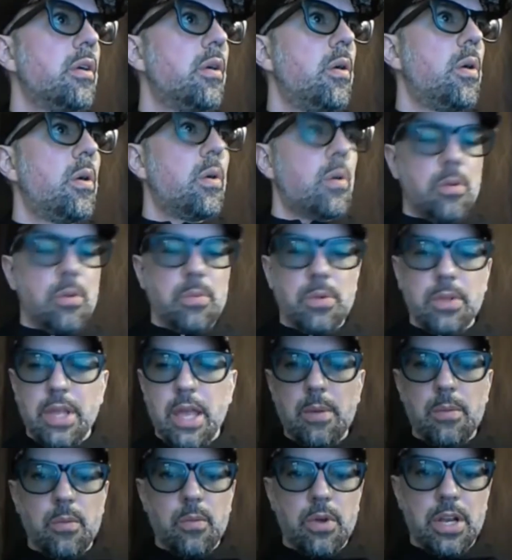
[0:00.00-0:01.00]
horrible
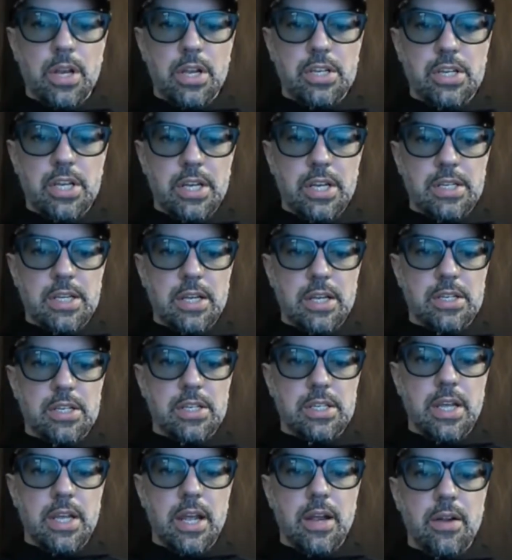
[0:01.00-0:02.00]
name. We're going to change that to
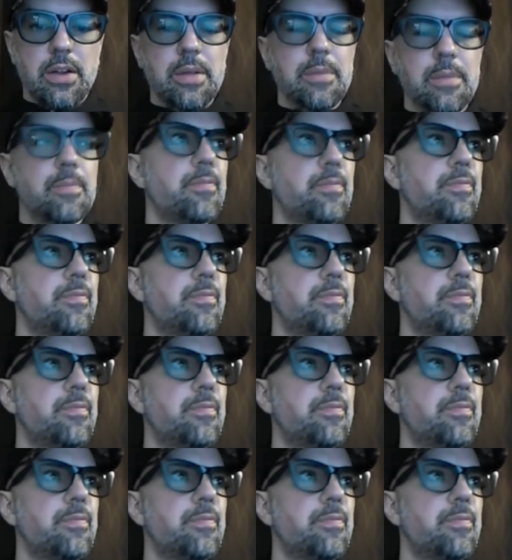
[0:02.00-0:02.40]
Terry.